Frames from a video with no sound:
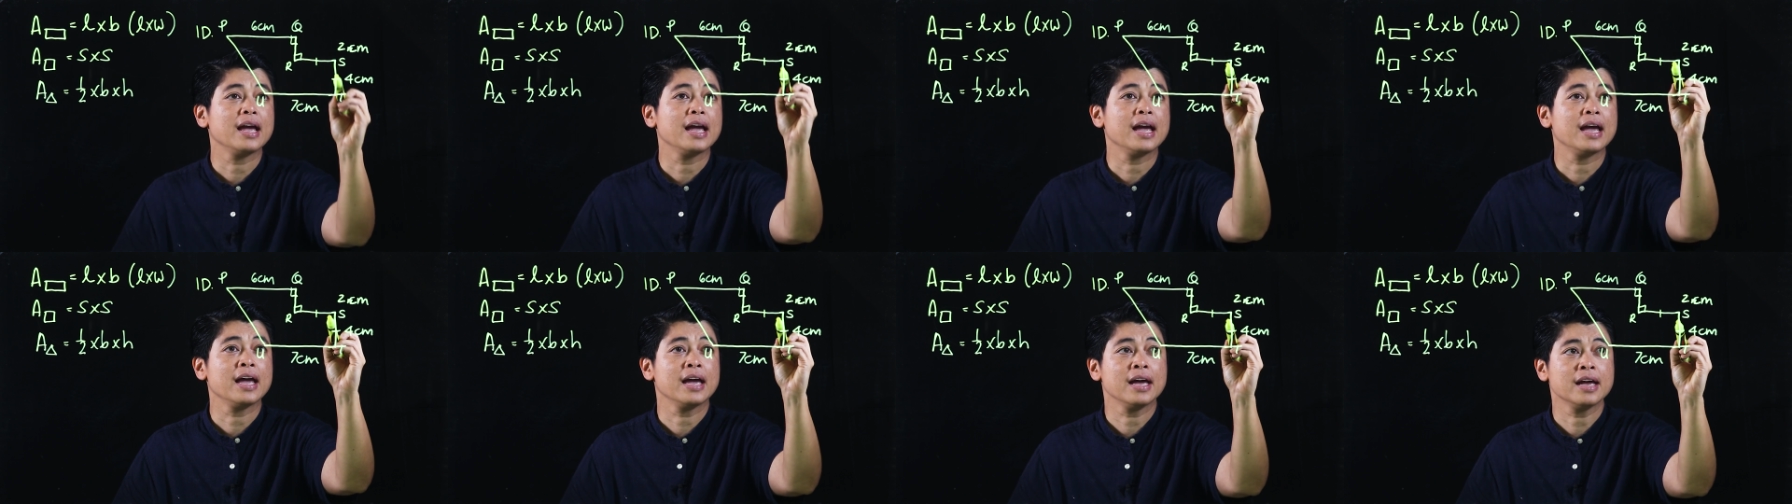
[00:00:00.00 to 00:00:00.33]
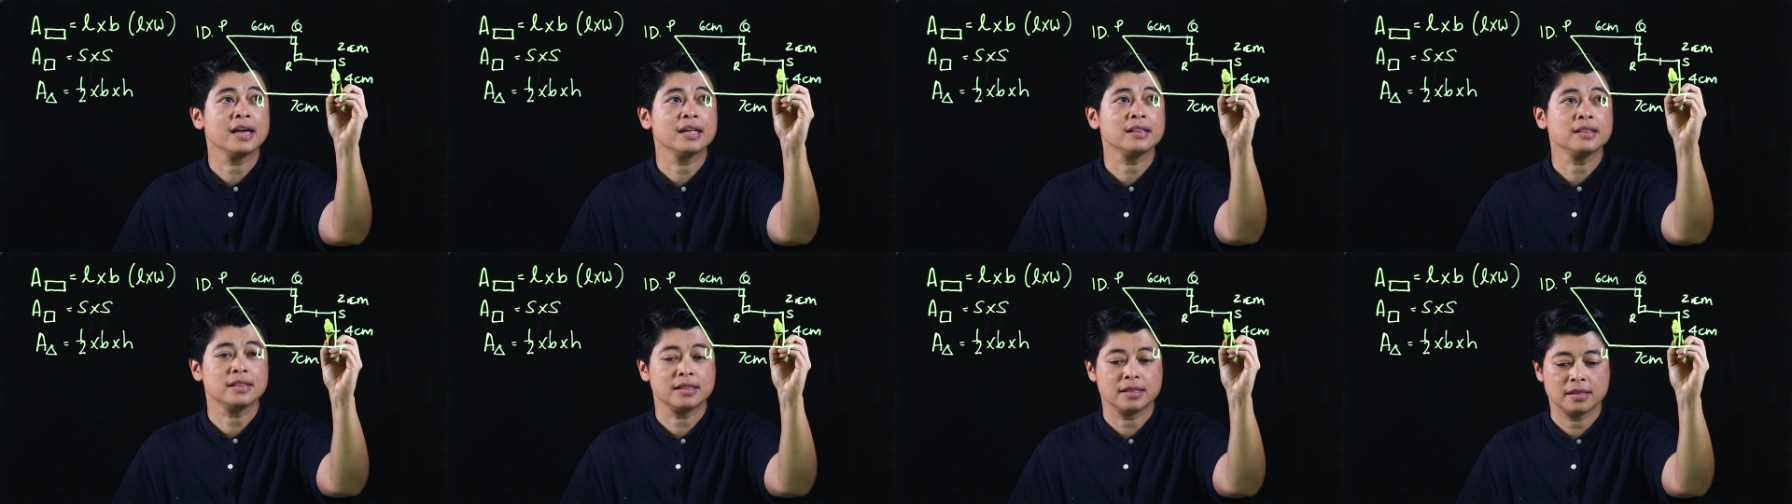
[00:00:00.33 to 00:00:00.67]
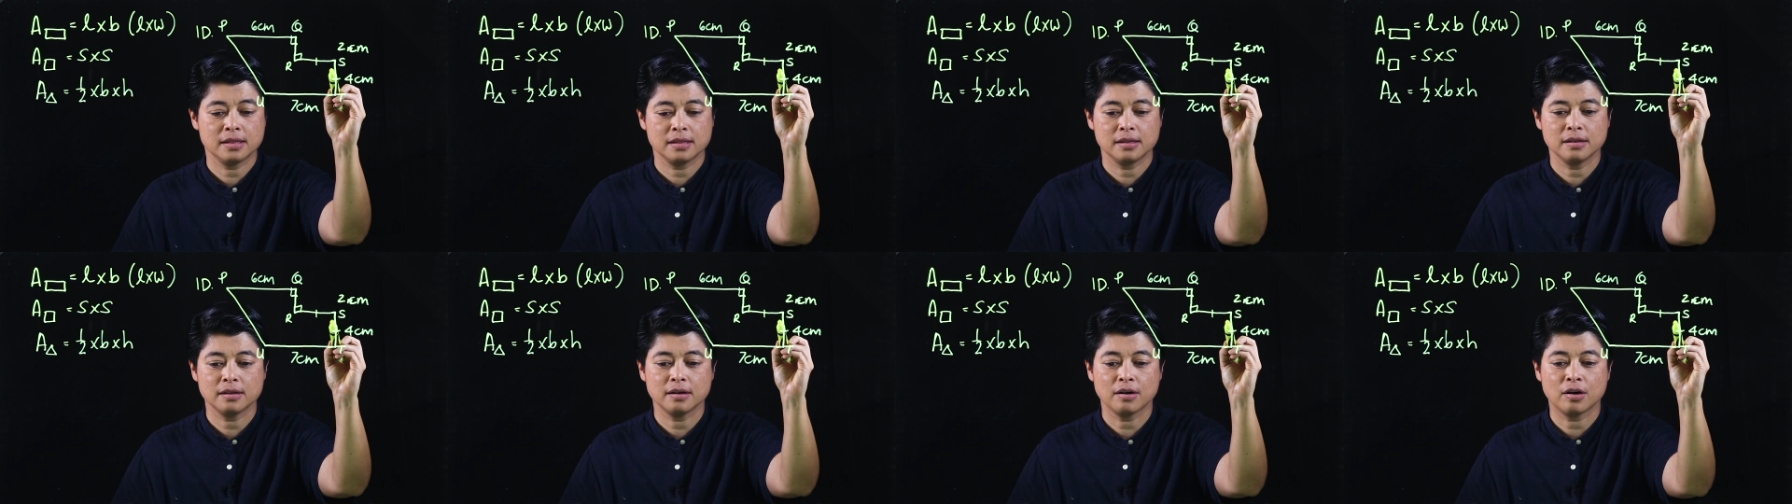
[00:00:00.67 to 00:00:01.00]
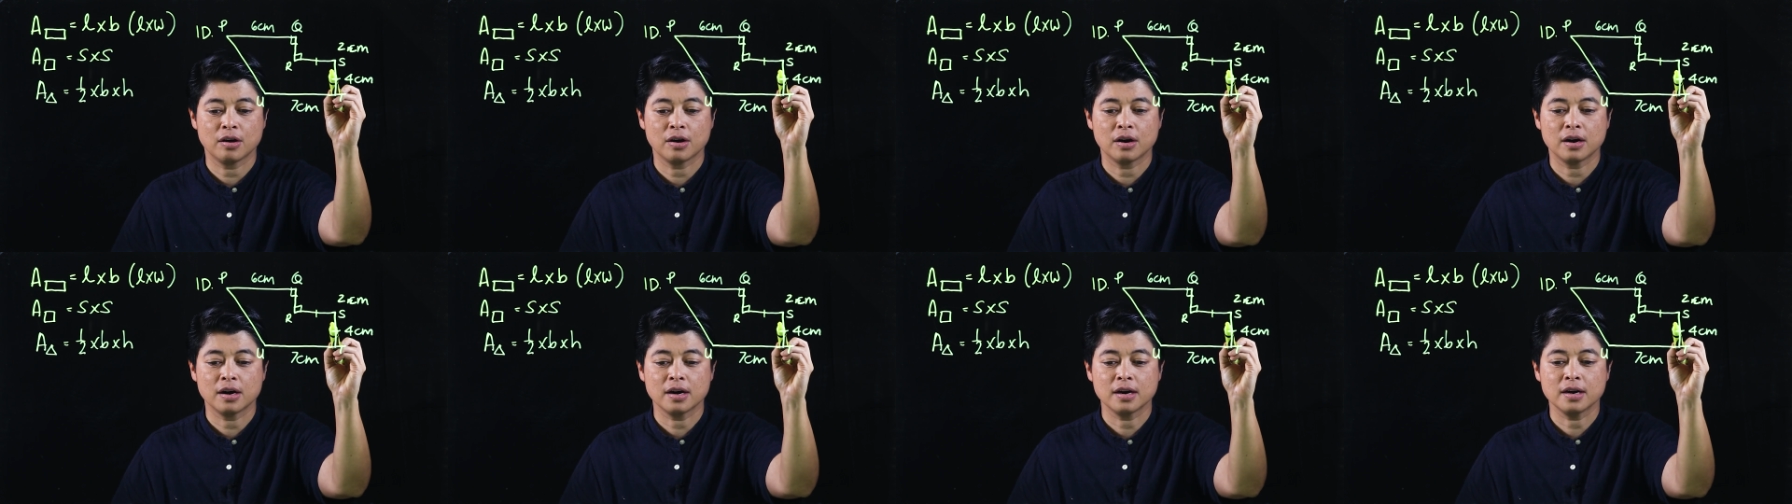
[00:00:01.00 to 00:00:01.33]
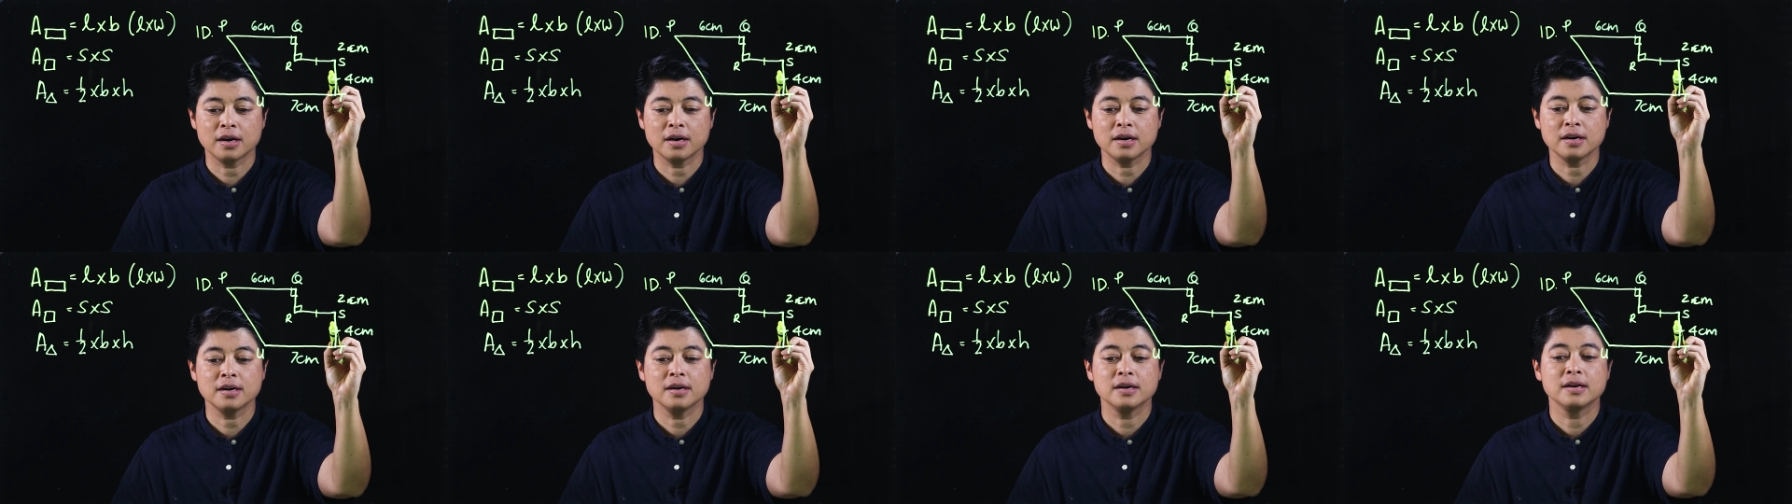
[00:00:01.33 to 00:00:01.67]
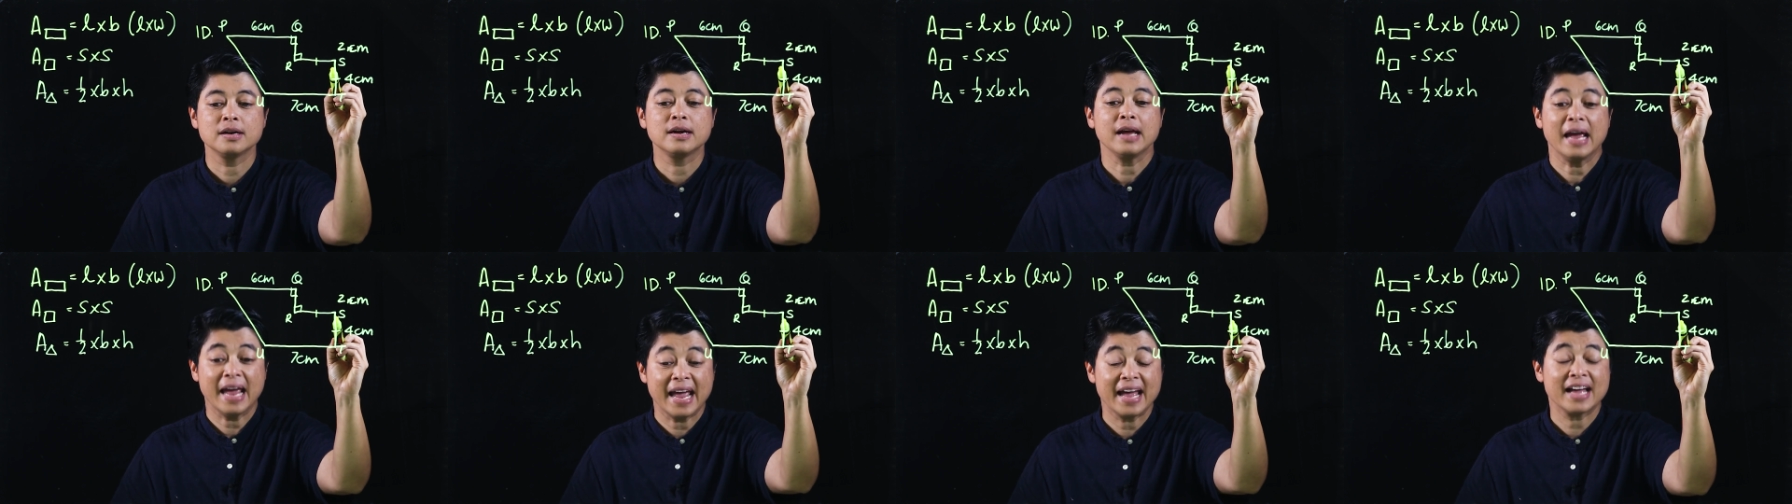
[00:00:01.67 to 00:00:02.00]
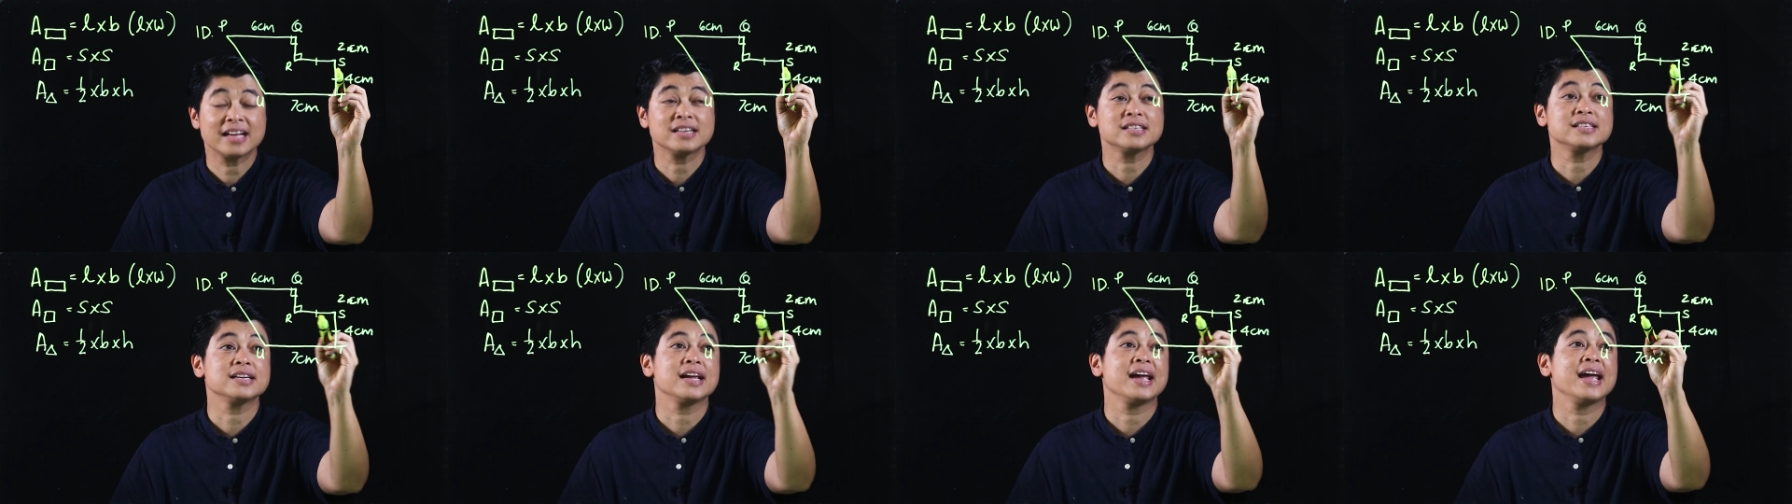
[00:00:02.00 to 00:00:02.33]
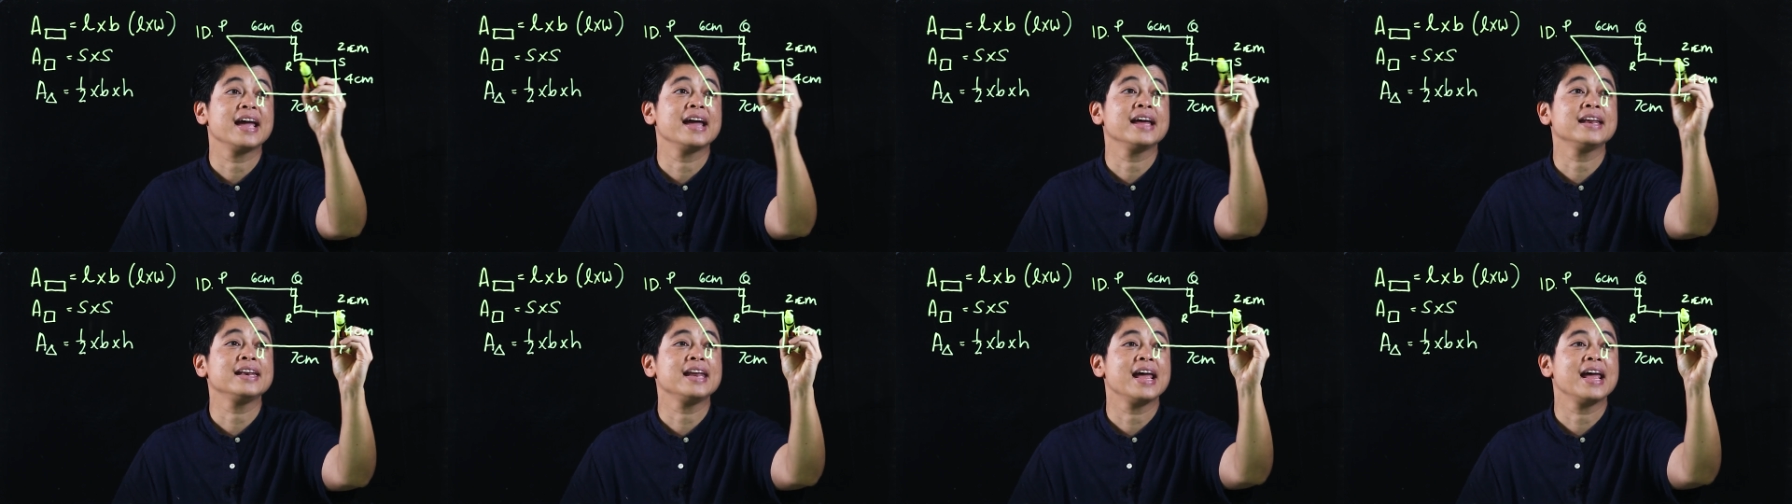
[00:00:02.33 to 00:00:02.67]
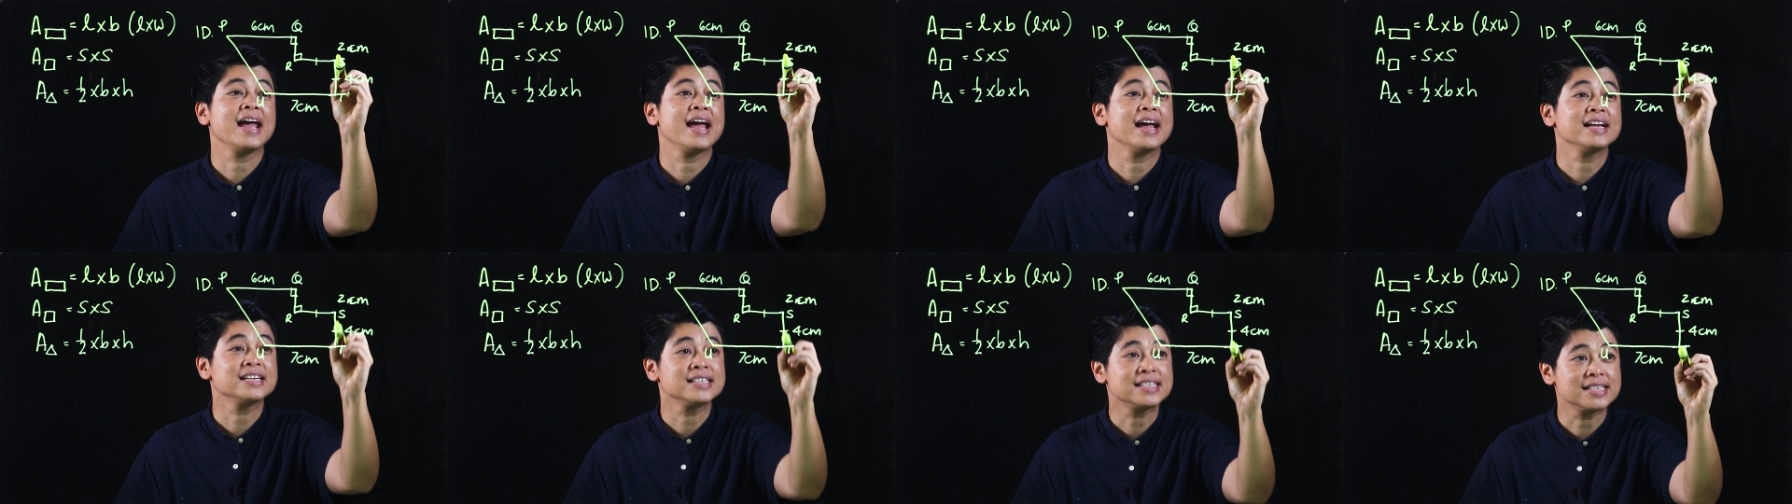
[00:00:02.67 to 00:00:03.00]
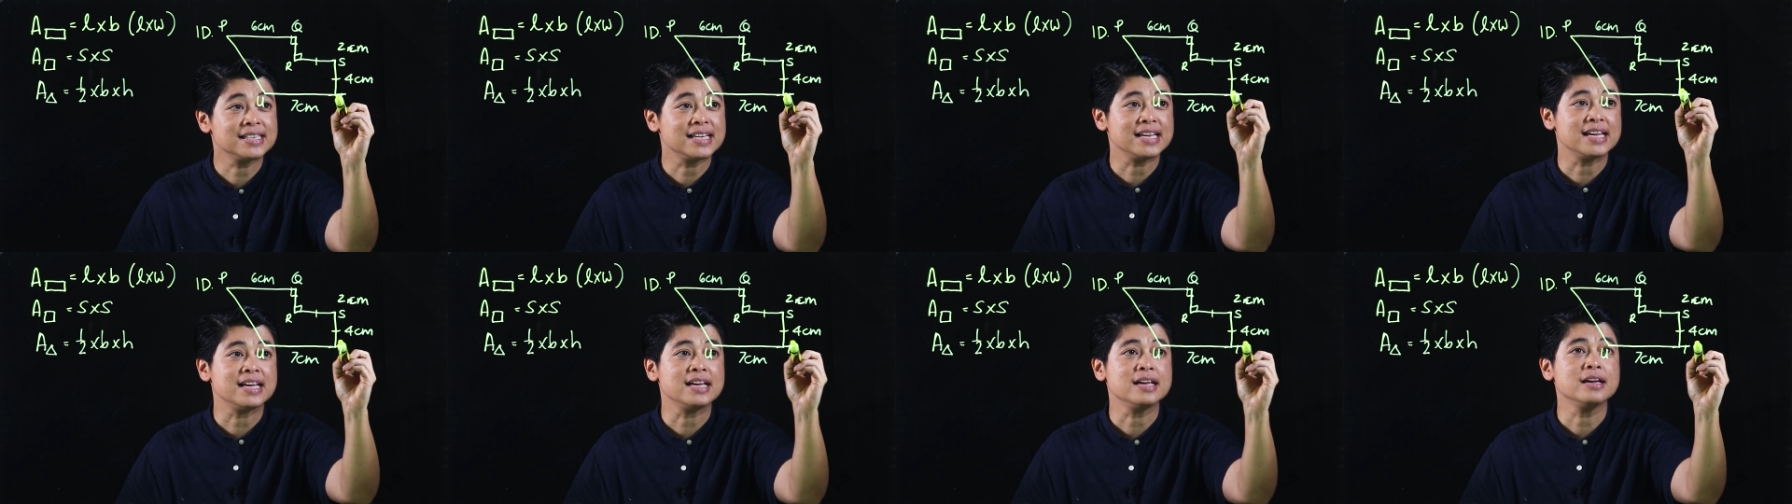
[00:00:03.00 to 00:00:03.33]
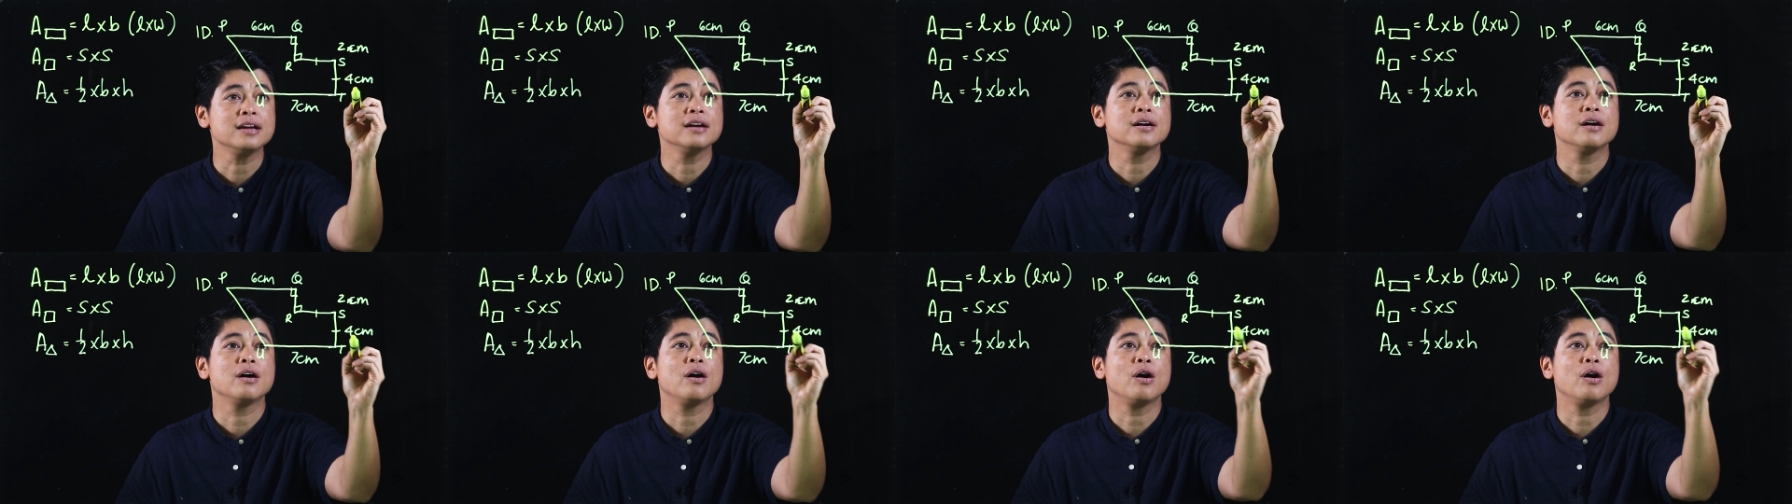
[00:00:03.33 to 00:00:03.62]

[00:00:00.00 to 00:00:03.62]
and RS and ST